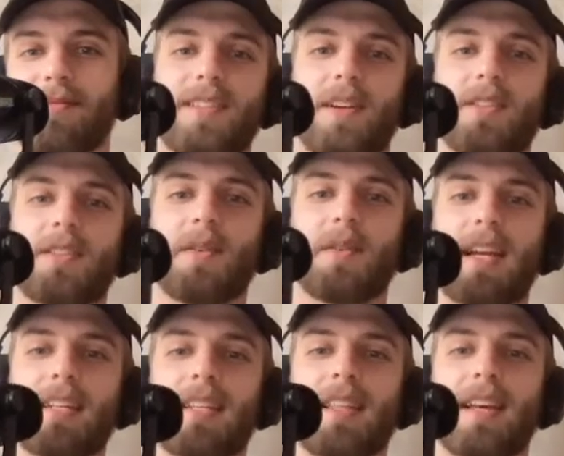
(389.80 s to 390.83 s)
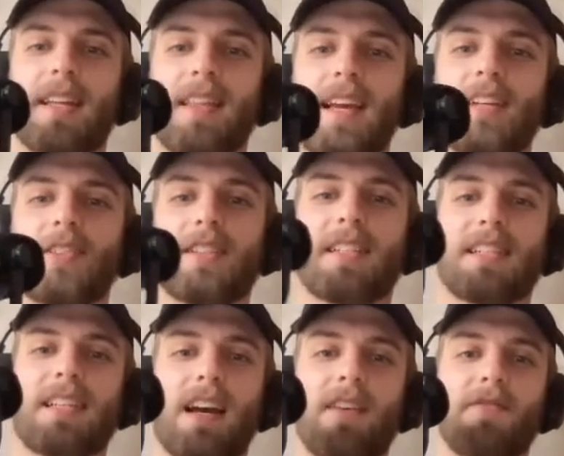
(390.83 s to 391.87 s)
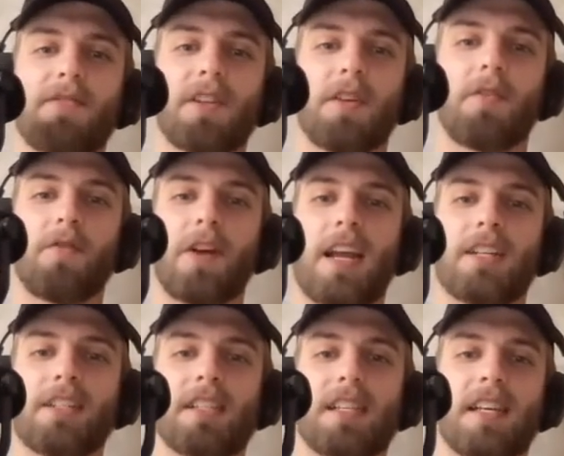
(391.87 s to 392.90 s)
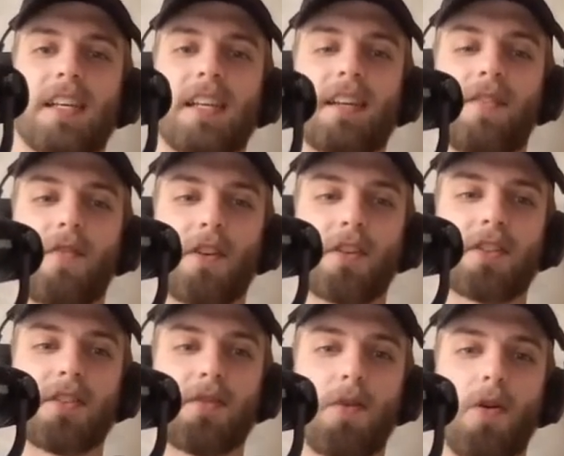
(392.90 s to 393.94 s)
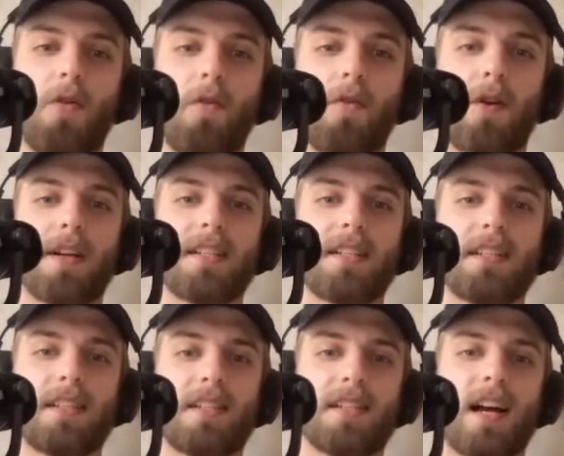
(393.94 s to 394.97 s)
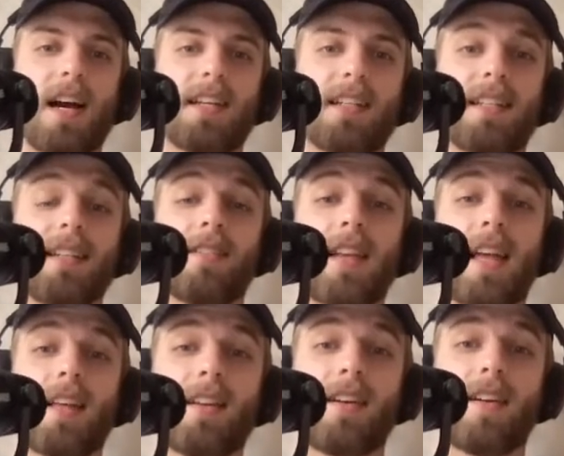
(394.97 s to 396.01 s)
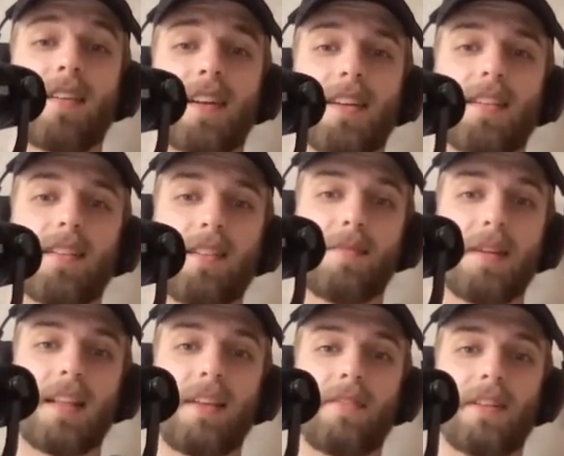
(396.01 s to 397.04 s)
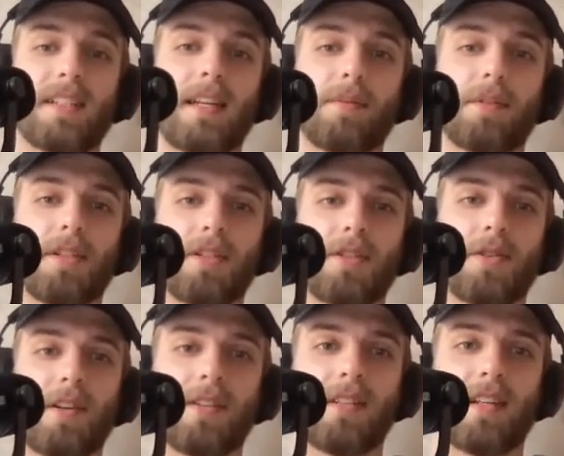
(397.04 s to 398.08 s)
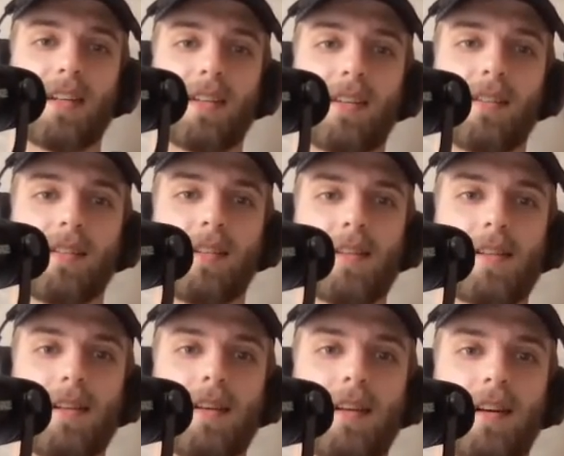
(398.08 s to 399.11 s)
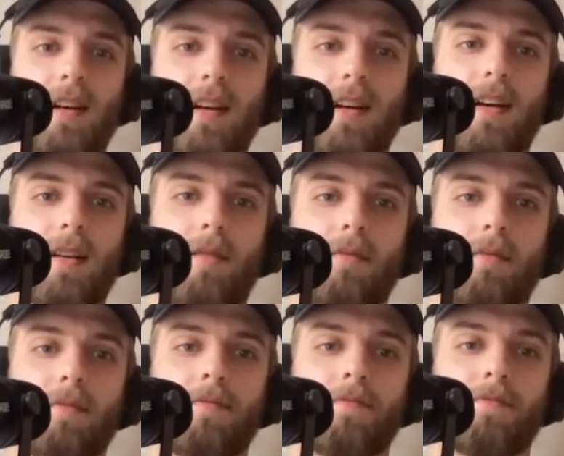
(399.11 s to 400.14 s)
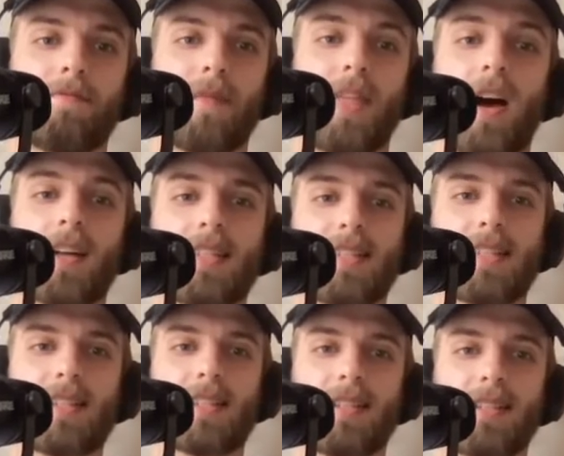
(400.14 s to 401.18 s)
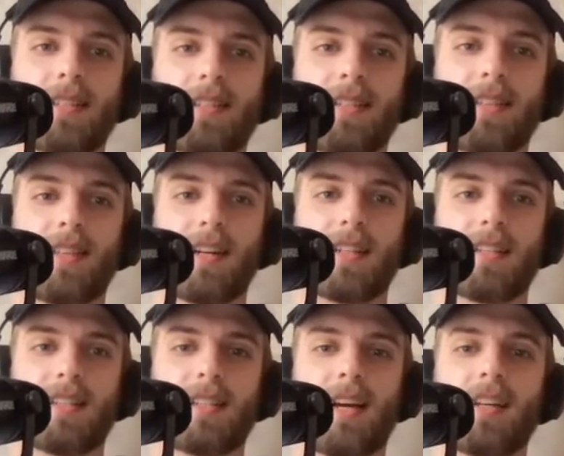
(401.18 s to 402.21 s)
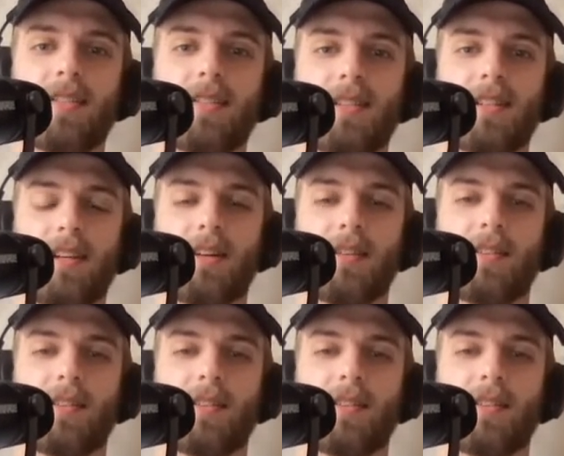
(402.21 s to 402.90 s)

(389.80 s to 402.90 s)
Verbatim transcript: so so get into the the interesting stuff. So free agency first move was to sign Danilo Gallinari, a mid level exception two year deal. Um, thoughts? I like it. Thoughts? I like I it. do too.